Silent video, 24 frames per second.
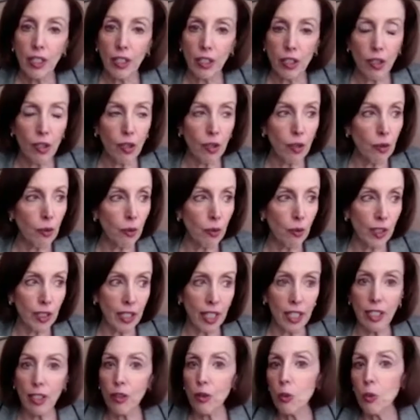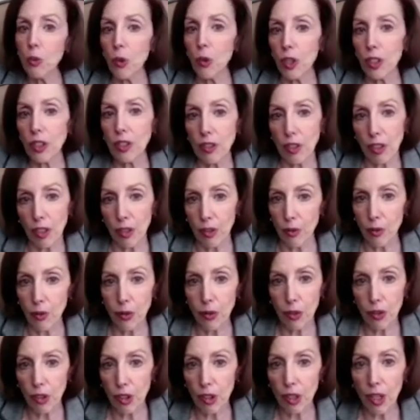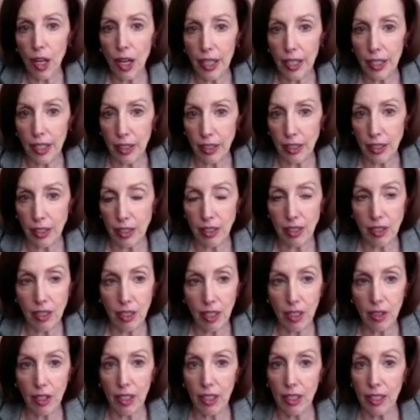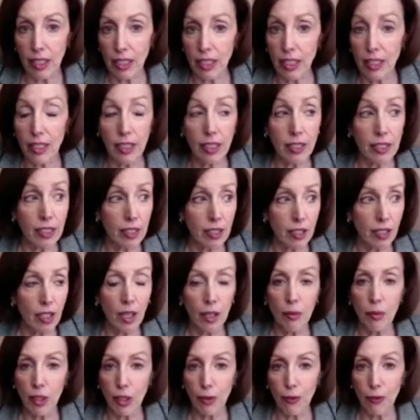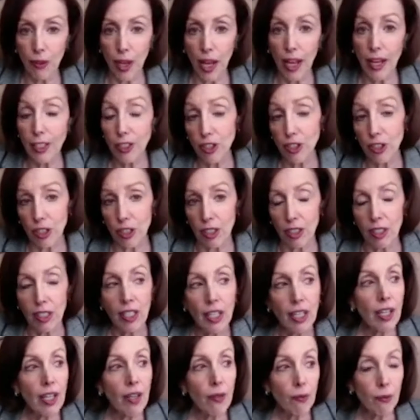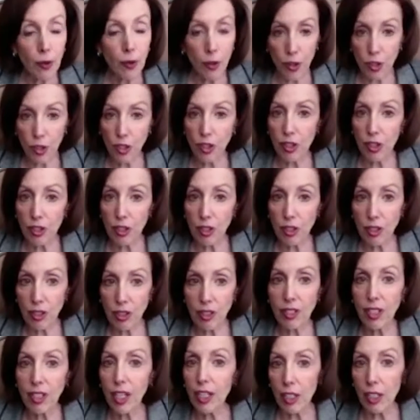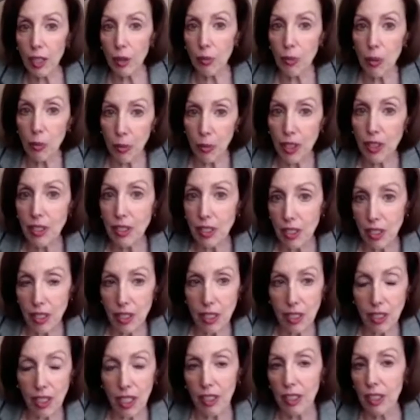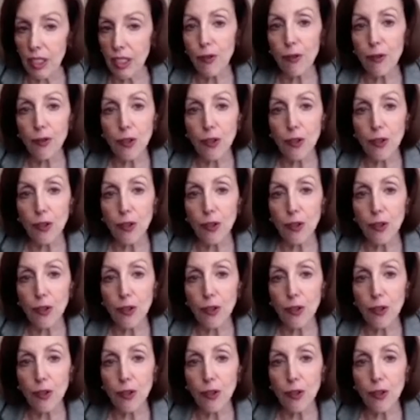you know, getting the work done for your clients that need it in a timely fashion versus setting up the business and the